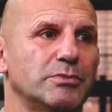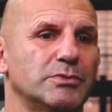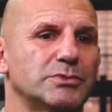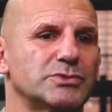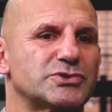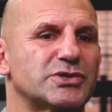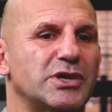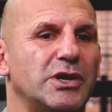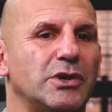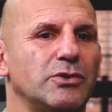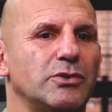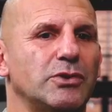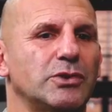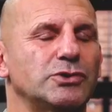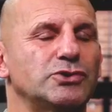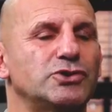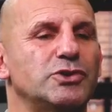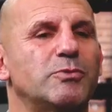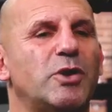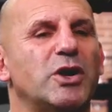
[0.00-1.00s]
So
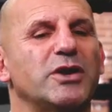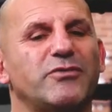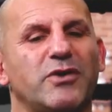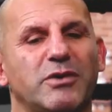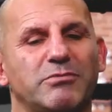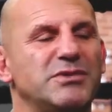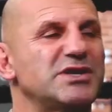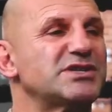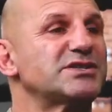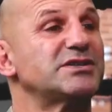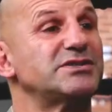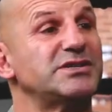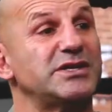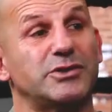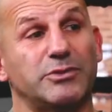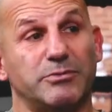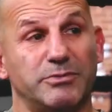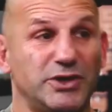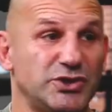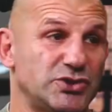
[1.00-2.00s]
do you mind if I miss the dinner
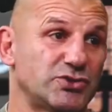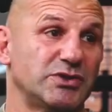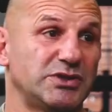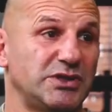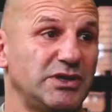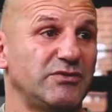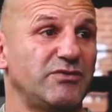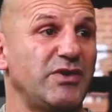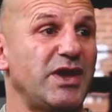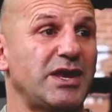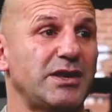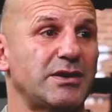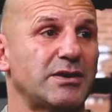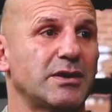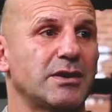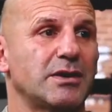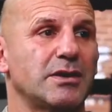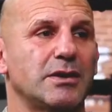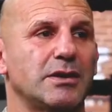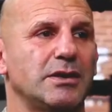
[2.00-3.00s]
and meet you at the event?
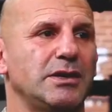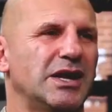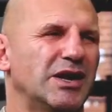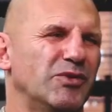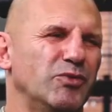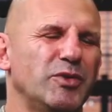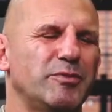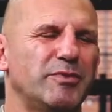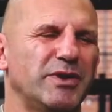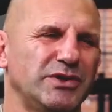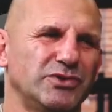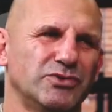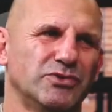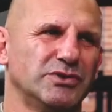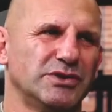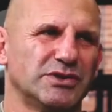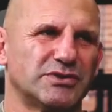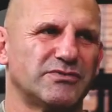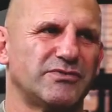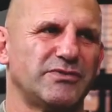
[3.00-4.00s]
And we've been doing
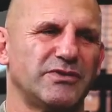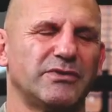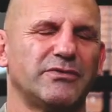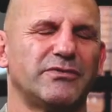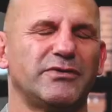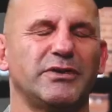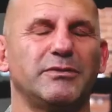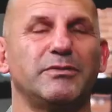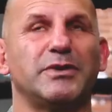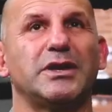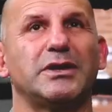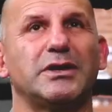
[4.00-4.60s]
this for a bit.